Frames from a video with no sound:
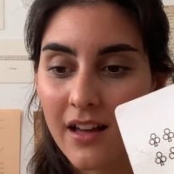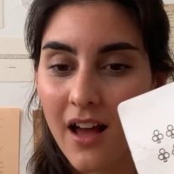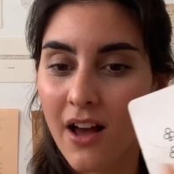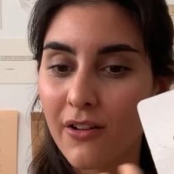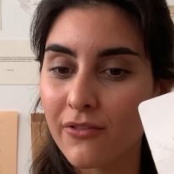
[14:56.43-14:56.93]

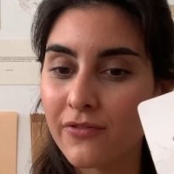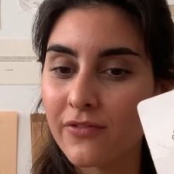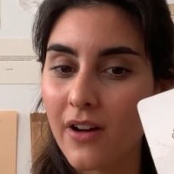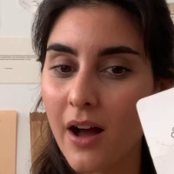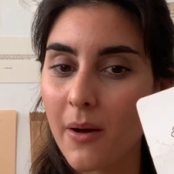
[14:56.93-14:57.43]
of
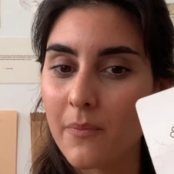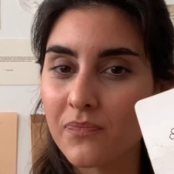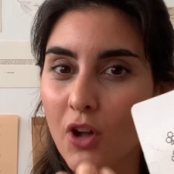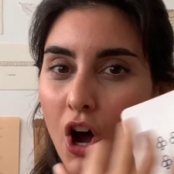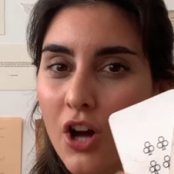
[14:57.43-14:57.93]

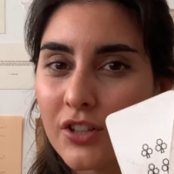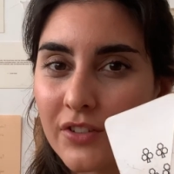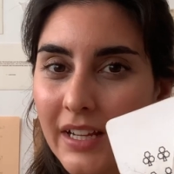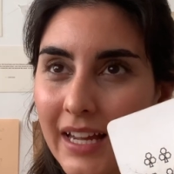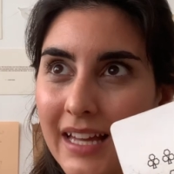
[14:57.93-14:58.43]

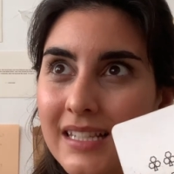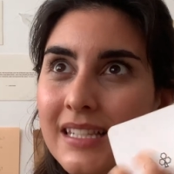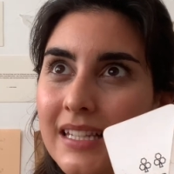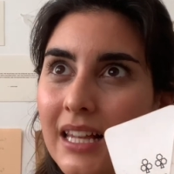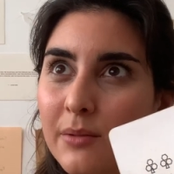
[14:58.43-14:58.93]
honoring and
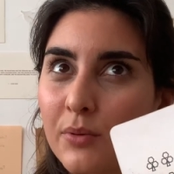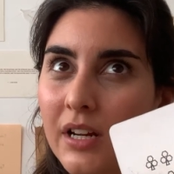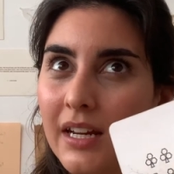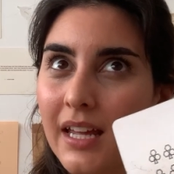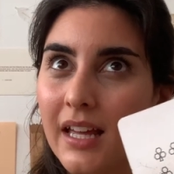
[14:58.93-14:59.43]

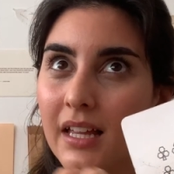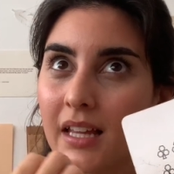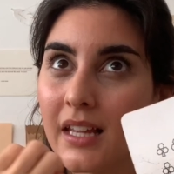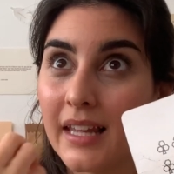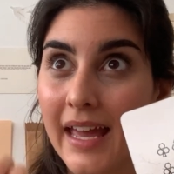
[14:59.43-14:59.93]
celebrating
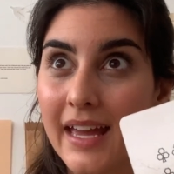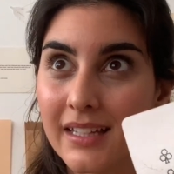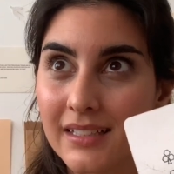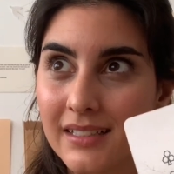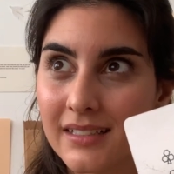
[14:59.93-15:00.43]

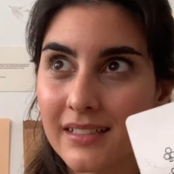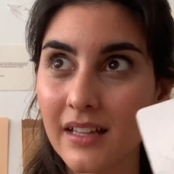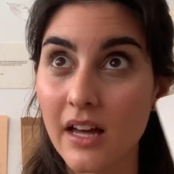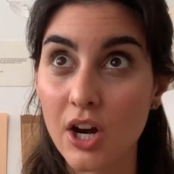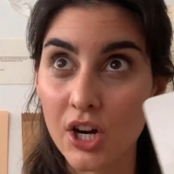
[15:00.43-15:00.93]
land,
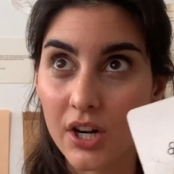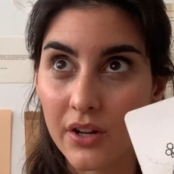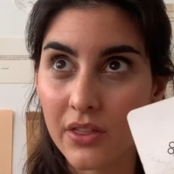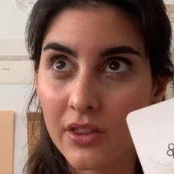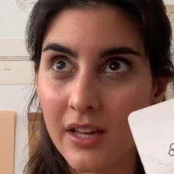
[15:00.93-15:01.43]

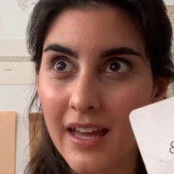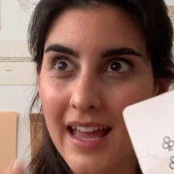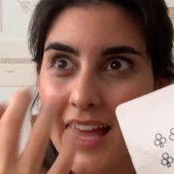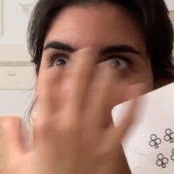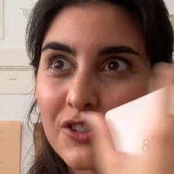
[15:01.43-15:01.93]
earth, and